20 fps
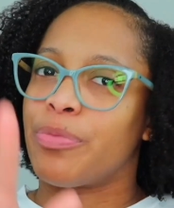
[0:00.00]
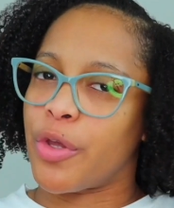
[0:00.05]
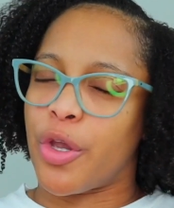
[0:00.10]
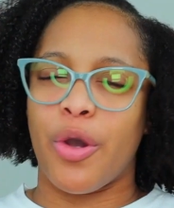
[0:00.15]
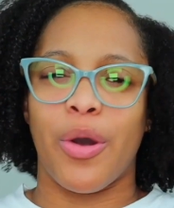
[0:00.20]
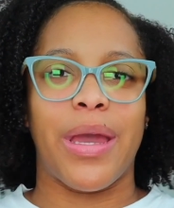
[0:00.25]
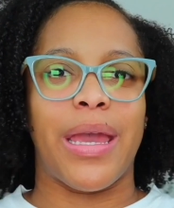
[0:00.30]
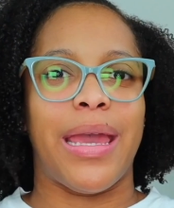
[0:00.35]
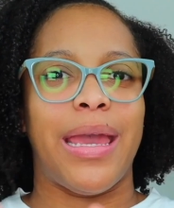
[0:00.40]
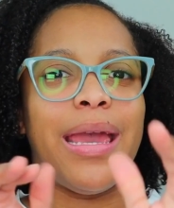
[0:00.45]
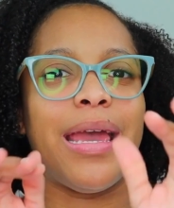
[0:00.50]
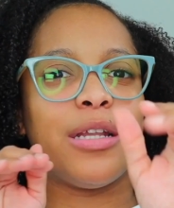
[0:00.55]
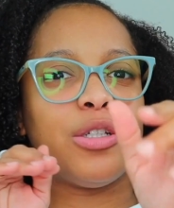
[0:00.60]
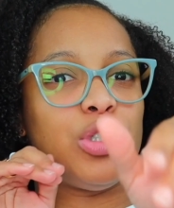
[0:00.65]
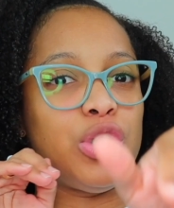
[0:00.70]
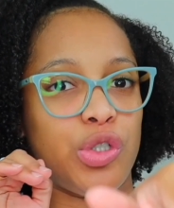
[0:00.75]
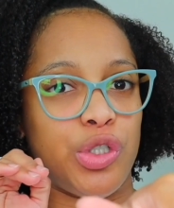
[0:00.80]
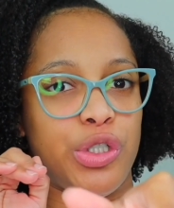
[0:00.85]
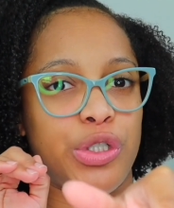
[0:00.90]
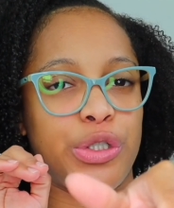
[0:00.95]
go
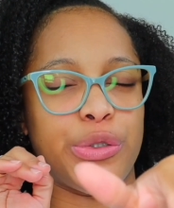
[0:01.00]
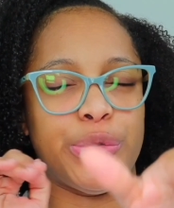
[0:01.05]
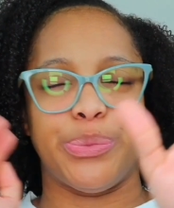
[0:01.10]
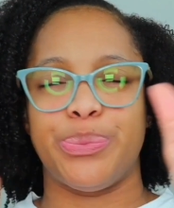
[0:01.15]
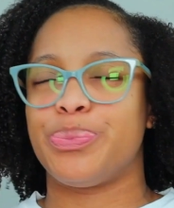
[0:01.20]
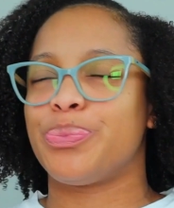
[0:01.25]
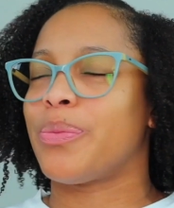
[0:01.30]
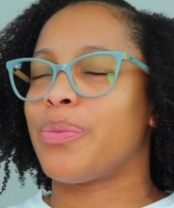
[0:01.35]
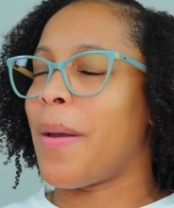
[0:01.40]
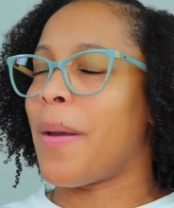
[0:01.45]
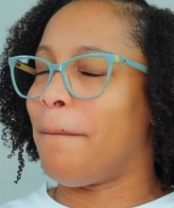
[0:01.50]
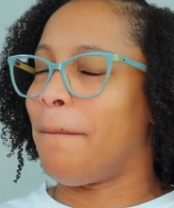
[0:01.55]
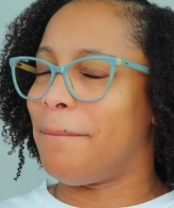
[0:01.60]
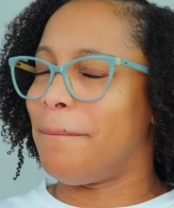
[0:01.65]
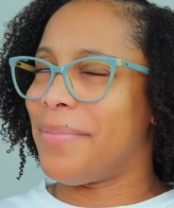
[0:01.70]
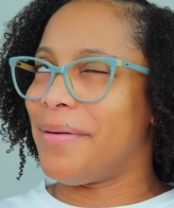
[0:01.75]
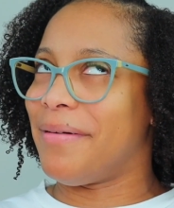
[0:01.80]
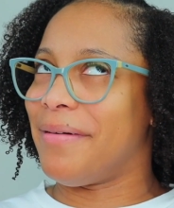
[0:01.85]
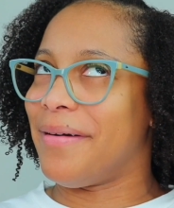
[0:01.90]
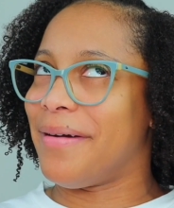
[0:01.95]
ahead, do you.
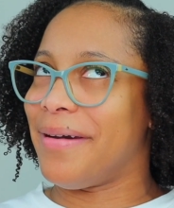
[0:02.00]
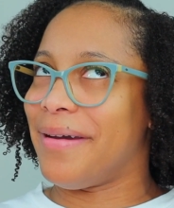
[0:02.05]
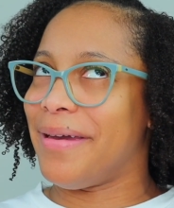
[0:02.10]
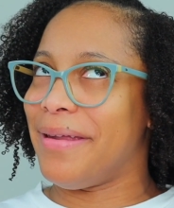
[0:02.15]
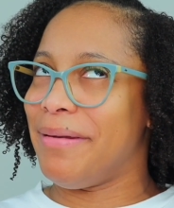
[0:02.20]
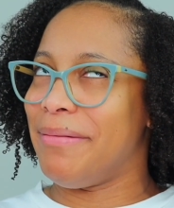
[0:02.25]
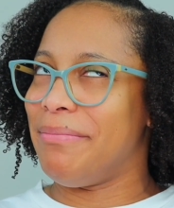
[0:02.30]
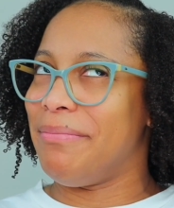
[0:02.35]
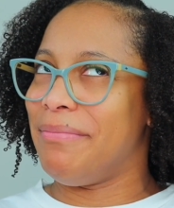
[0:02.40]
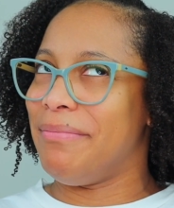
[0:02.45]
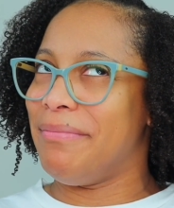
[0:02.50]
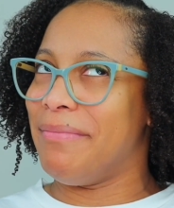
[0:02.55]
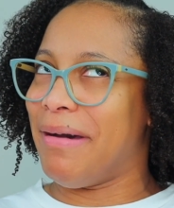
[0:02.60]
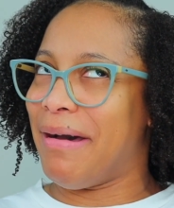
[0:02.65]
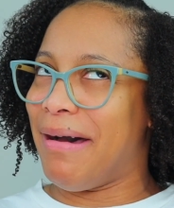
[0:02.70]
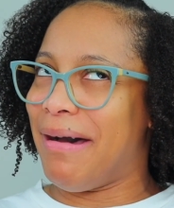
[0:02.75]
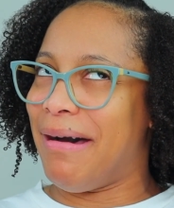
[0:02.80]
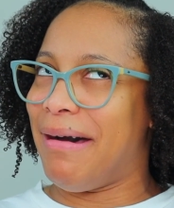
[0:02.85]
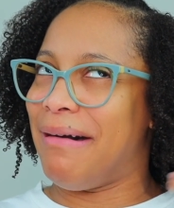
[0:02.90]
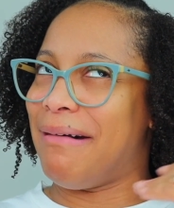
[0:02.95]
But
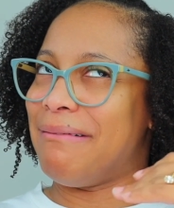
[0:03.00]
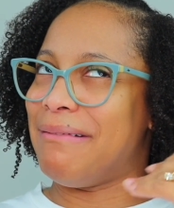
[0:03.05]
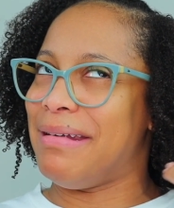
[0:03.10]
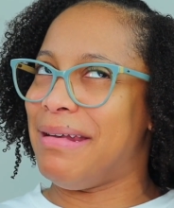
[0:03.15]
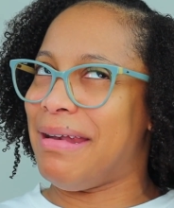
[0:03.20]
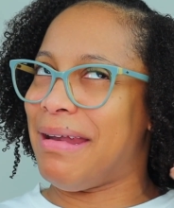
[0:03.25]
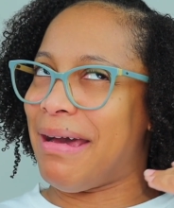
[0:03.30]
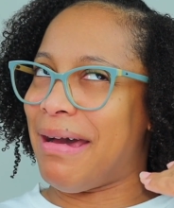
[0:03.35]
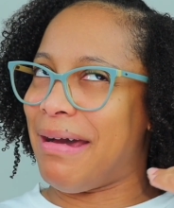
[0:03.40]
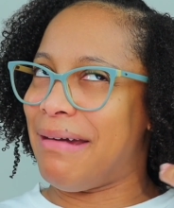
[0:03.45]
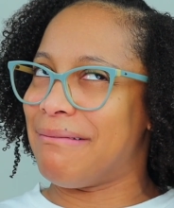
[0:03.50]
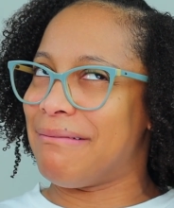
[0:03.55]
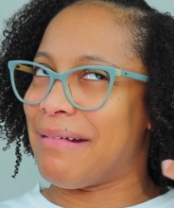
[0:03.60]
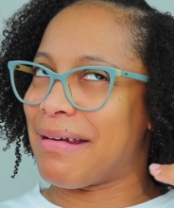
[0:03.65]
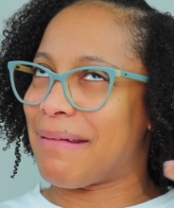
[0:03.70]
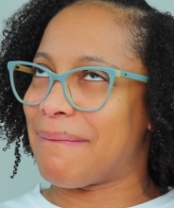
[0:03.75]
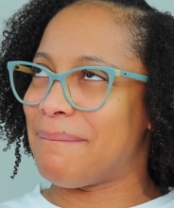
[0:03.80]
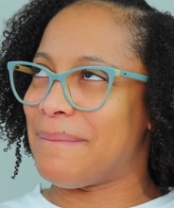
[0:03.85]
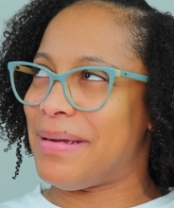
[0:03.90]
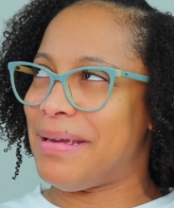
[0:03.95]
I would not
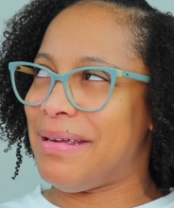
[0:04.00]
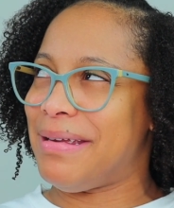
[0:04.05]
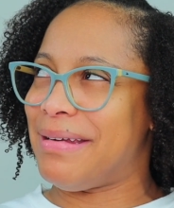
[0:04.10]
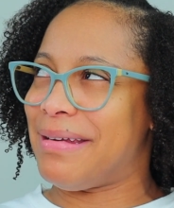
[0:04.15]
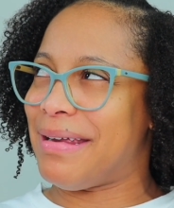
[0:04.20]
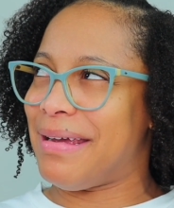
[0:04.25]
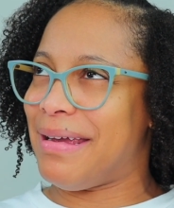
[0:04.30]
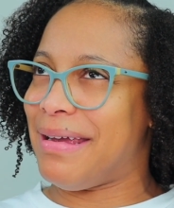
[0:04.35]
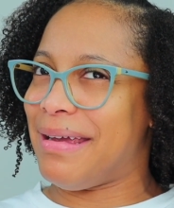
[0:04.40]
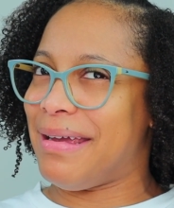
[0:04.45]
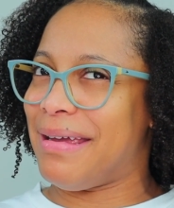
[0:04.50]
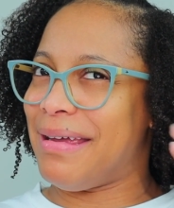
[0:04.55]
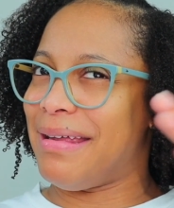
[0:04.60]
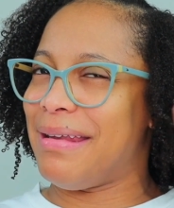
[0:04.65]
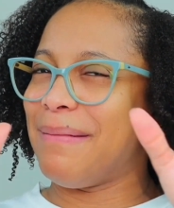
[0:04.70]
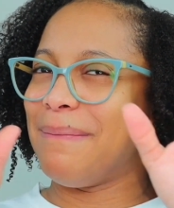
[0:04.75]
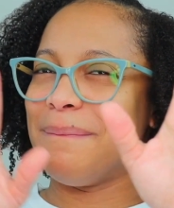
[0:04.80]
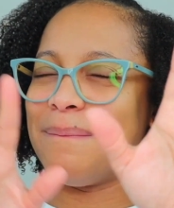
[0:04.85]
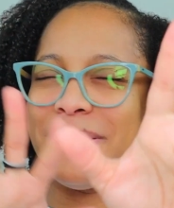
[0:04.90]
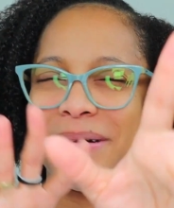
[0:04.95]
recommend
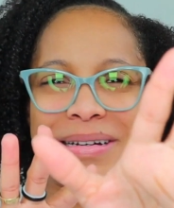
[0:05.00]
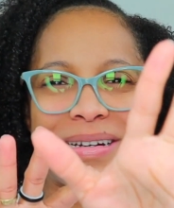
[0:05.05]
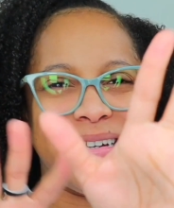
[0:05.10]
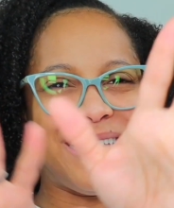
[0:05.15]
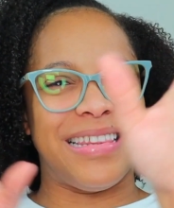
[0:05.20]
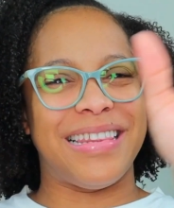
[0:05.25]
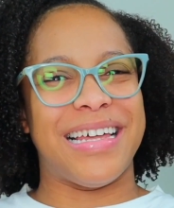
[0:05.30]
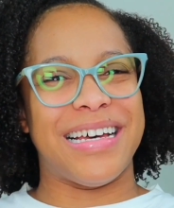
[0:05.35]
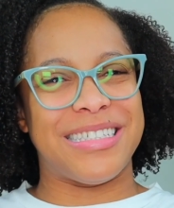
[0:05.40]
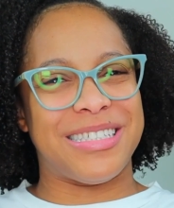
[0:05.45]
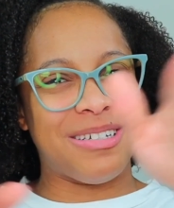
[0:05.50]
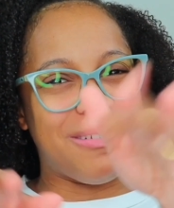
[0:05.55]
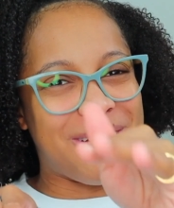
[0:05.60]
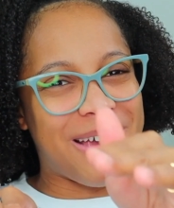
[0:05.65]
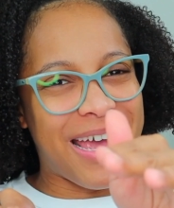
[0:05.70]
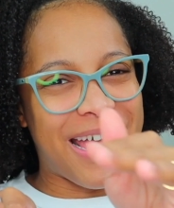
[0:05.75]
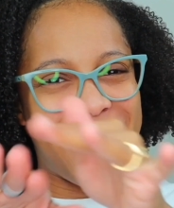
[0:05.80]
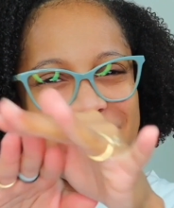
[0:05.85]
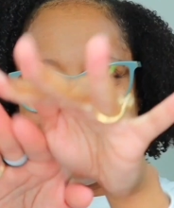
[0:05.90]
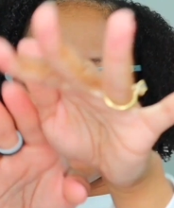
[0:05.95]
it. But that's
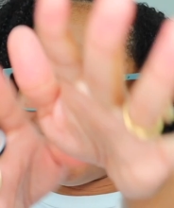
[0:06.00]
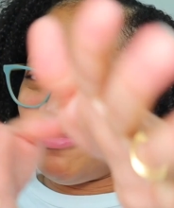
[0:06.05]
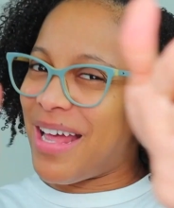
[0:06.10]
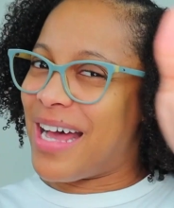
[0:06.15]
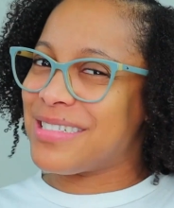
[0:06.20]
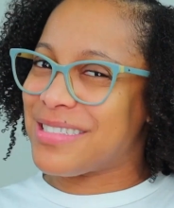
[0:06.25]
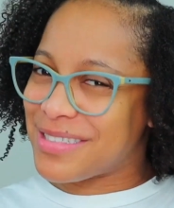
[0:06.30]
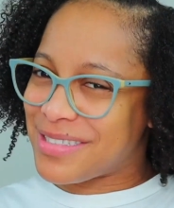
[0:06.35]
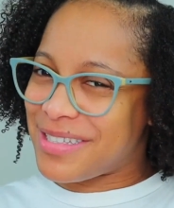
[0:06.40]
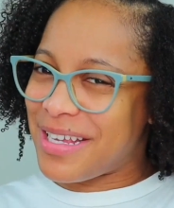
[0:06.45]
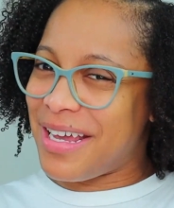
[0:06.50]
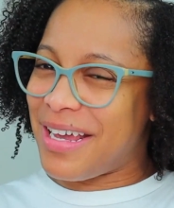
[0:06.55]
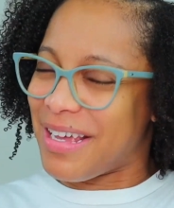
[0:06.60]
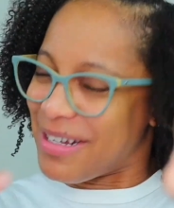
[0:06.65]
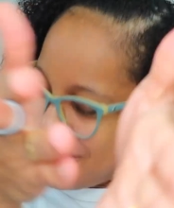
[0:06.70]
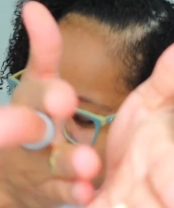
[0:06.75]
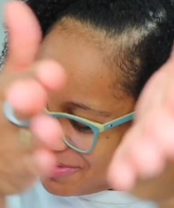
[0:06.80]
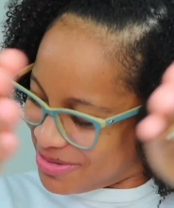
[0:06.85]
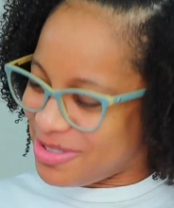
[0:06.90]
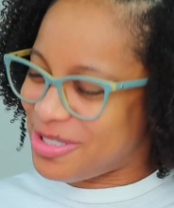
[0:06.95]
okay. I
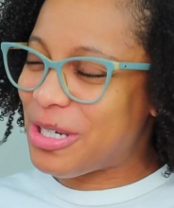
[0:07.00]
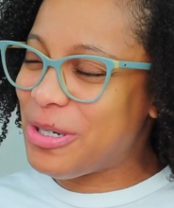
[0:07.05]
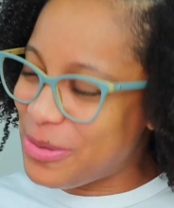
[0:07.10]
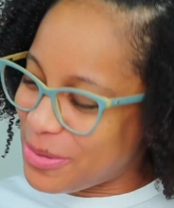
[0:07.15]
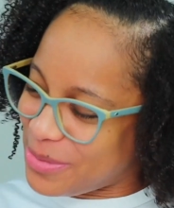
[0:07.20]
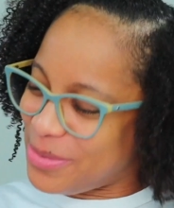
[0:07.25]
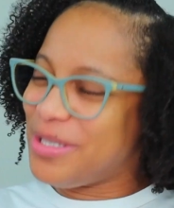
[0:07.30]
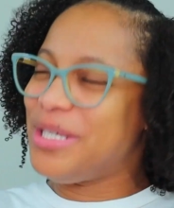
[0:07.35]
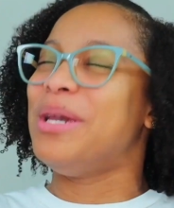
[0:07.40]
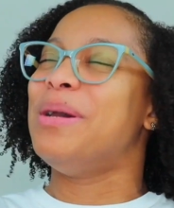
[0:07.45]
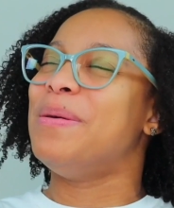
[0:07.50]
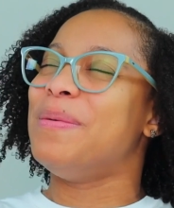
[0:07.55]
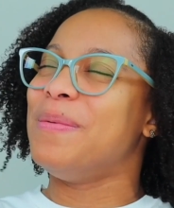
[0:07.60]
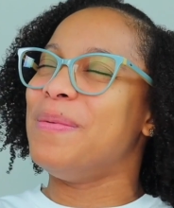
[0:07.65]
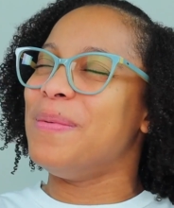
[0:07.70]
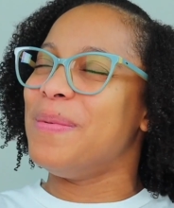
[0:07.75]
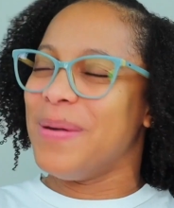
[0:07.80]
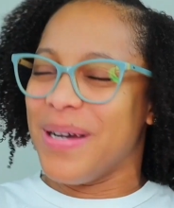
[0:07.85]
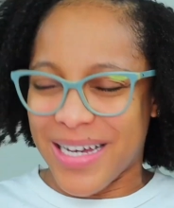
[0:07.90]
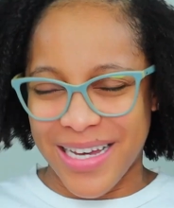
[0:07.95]
said, do you.